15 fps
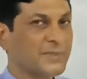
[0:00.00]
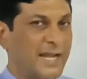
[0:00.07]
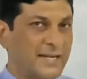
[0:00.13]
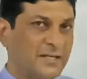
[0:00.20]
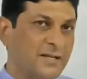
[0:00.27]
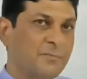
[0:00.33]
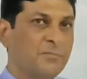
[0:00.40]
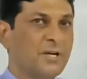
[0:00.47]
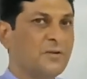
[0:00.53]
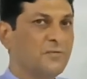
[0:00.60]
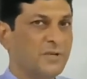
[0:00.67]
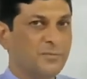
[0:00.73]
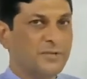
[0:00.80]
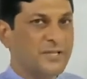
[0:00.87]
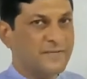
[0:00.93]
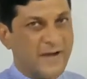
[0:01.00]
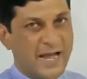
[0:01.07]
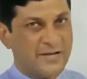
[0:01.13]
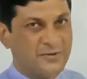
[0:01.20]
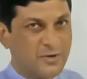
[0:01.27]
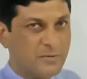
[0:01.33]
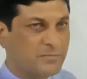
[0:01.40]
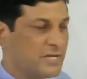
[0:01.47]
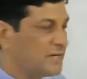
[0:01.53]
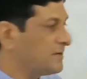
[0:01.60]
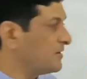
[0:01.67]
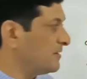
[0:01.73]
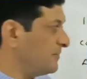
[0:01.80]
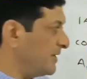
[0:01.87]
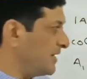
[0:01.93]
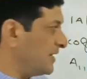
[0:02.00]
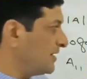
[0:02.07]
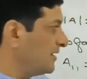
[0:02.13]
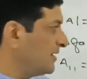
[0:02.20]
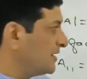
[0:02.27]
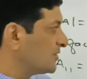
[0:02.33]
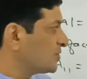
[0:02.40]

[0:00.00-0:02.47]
that number will be the value of determinant.